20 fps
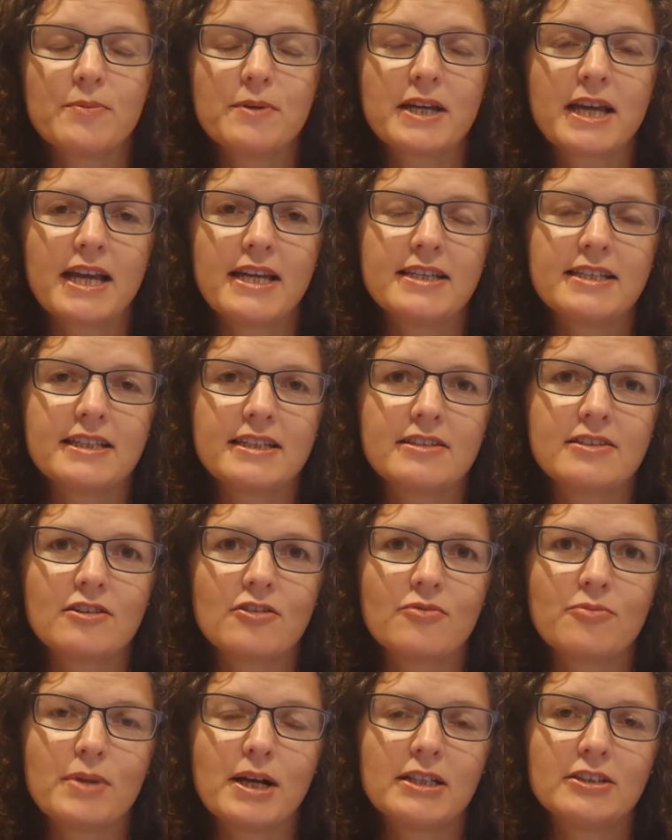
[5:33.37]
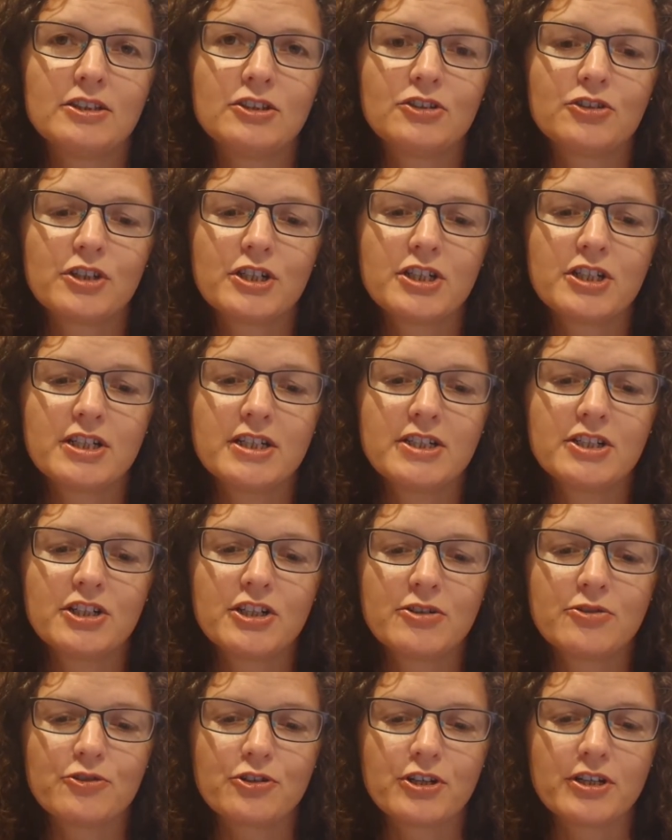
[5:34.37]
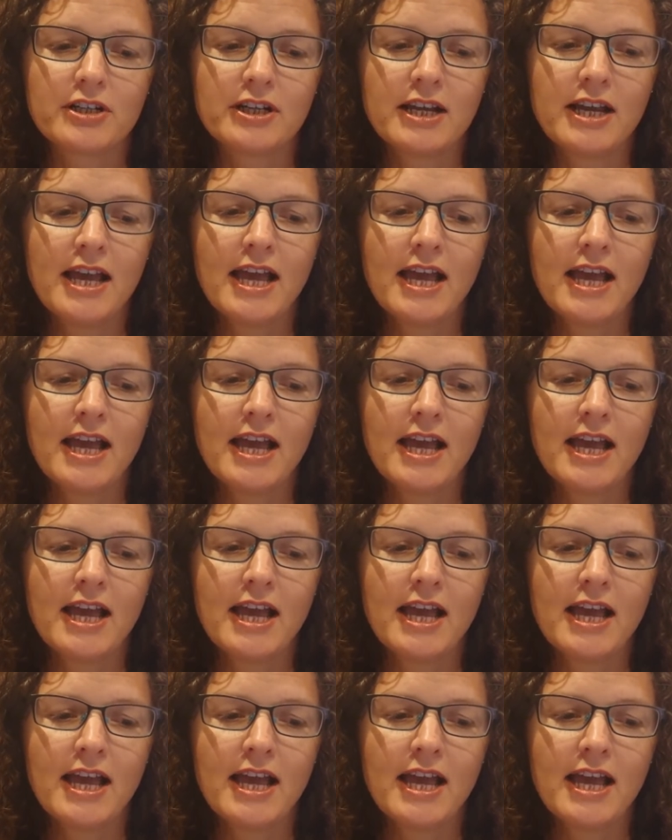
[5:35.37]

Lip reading: cases of malnutrition in children